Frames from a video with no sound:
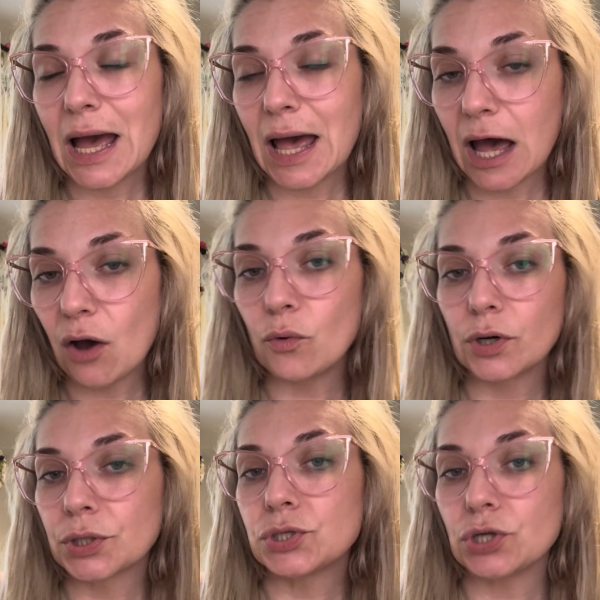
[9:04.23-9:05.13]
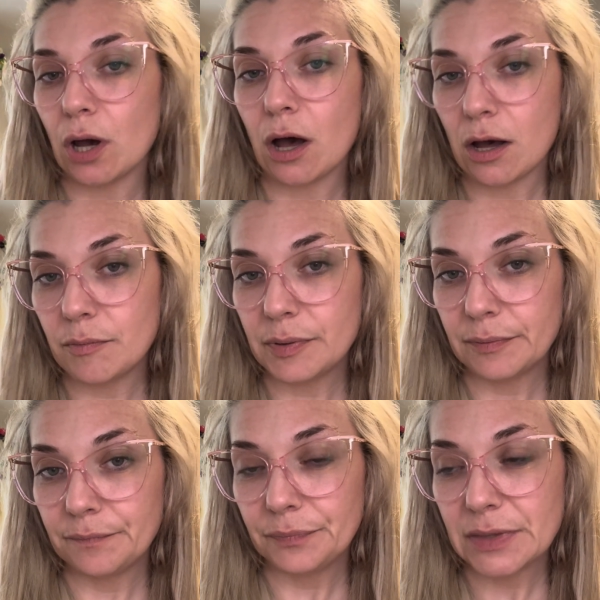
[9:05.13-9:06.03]
Our job
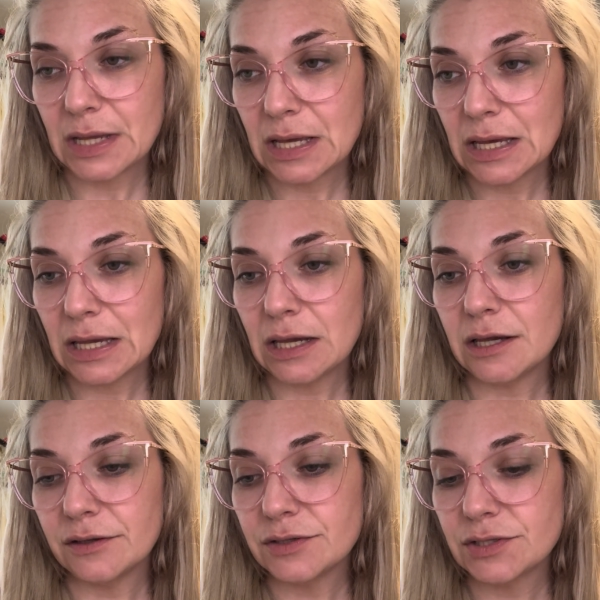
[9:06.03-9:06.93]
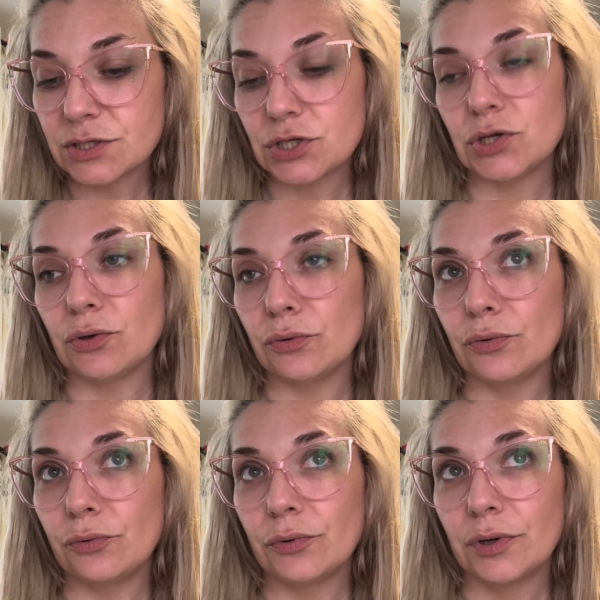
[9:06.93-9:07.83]
is
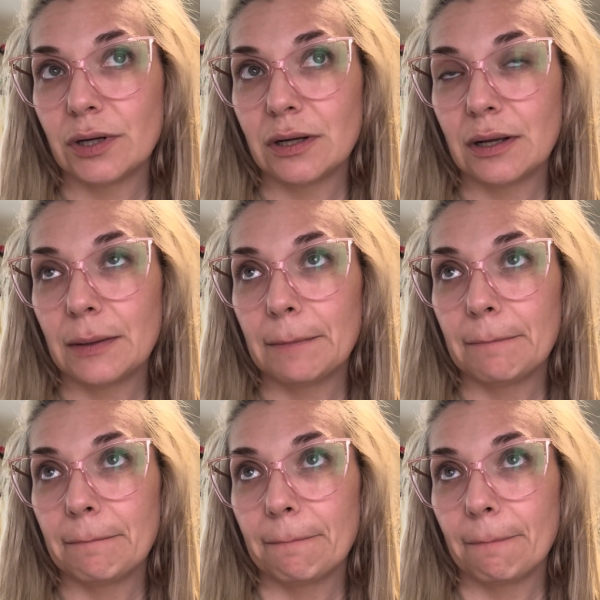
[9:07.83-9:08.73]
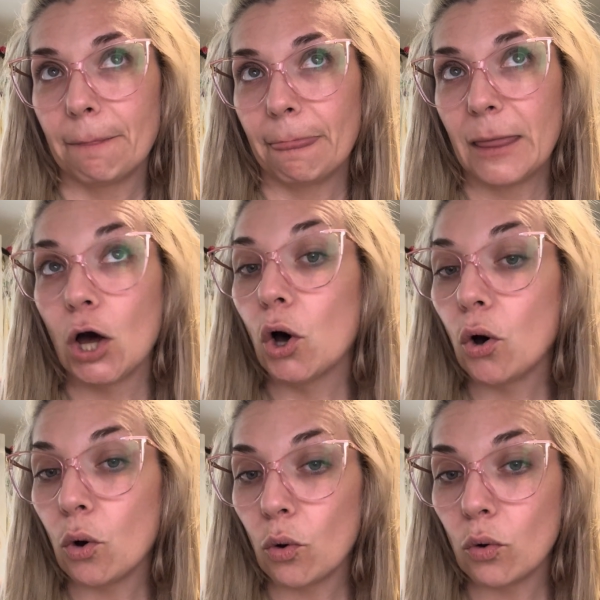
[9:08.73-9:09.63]
to
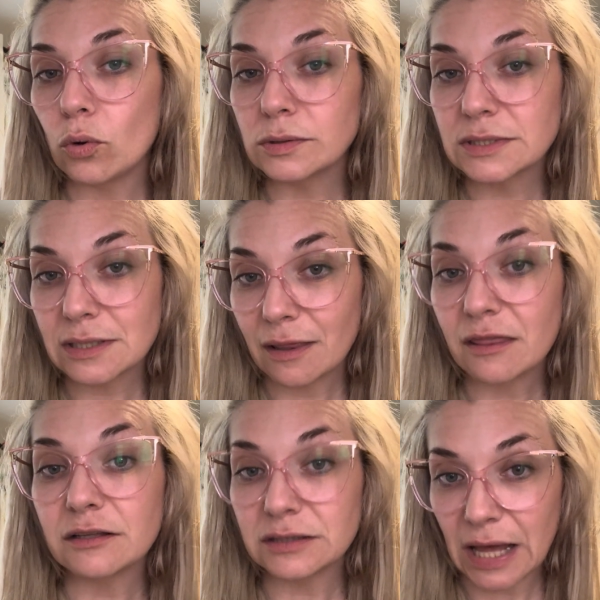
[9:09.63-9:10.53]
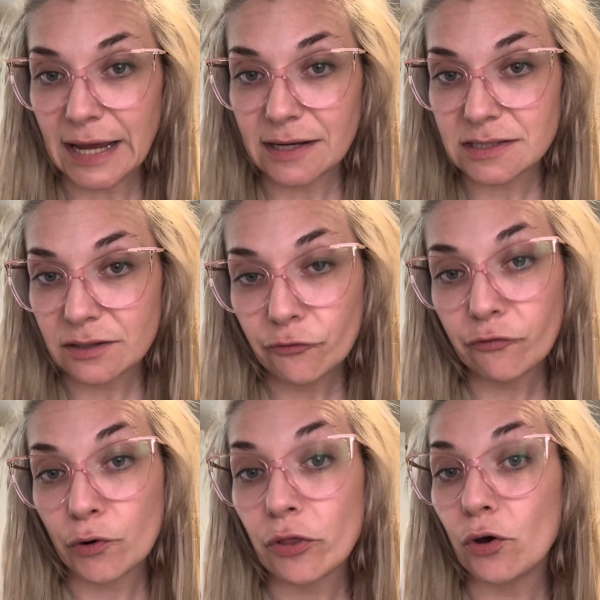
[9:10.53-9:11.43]
hold the light
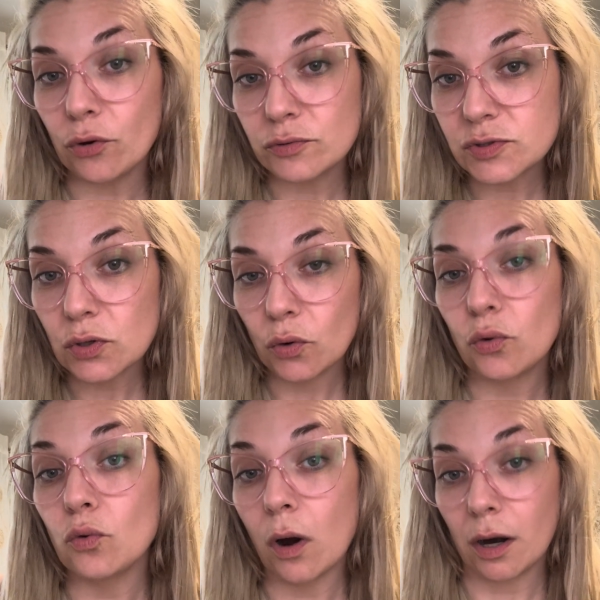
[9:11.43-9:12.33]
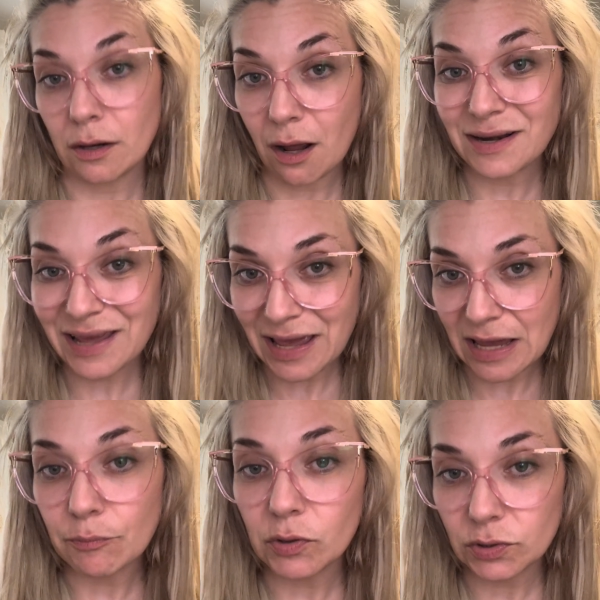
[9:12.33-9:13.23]
for those who are not
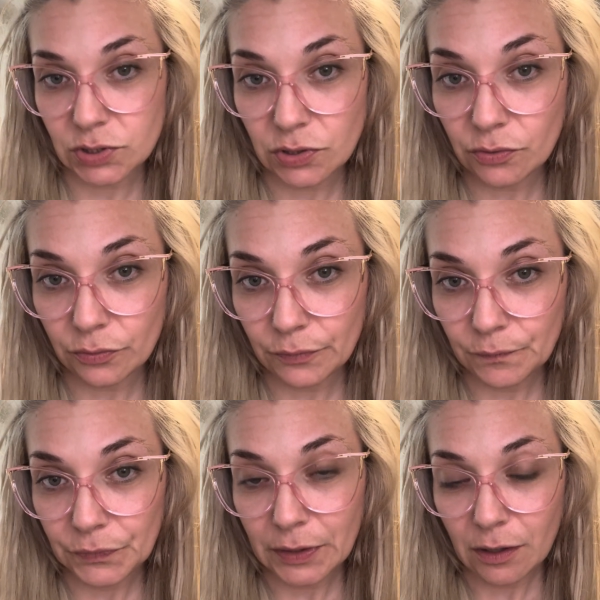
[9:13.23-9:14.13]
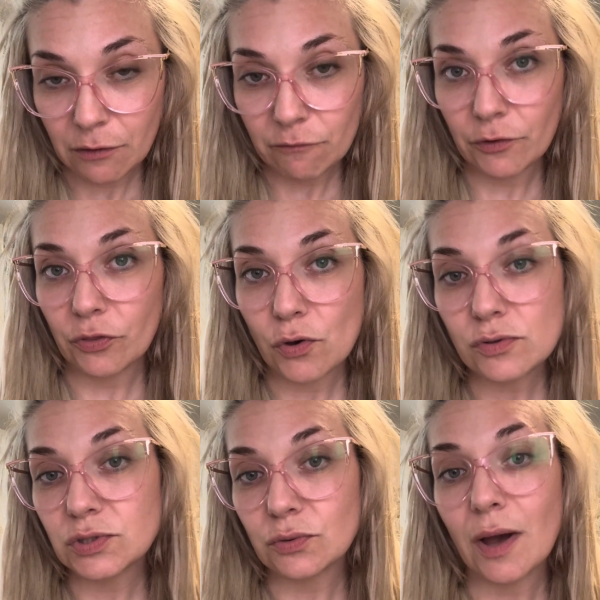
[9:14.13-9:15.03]
able to, for
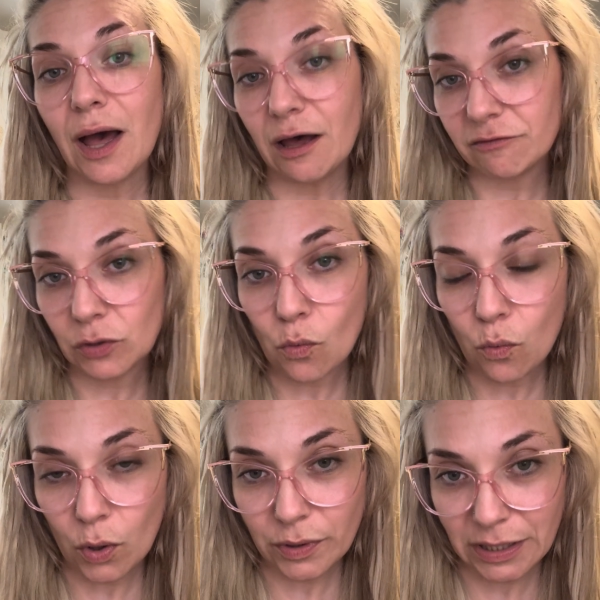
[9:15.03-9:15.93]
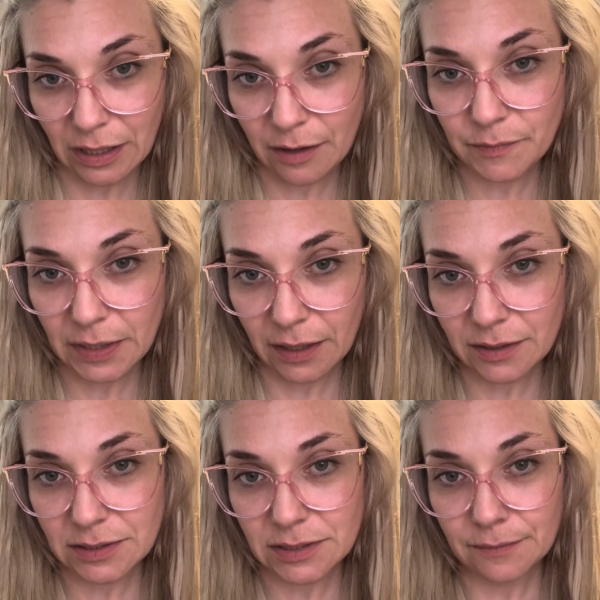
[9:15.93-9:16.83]
those who haven't woken up
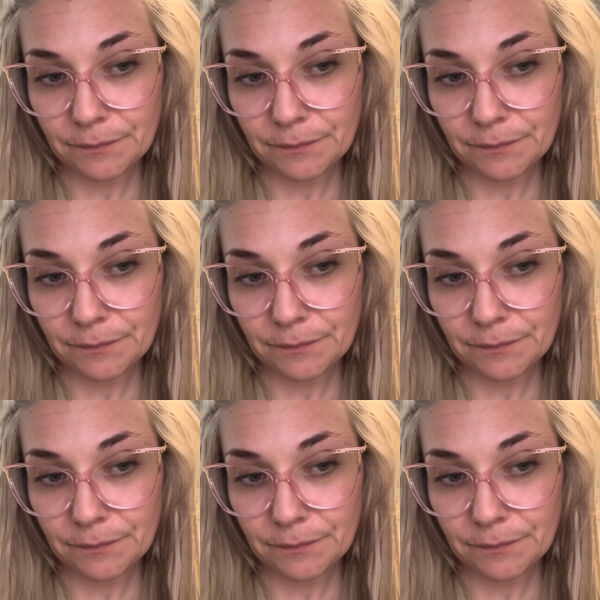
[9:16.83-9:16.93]
yet.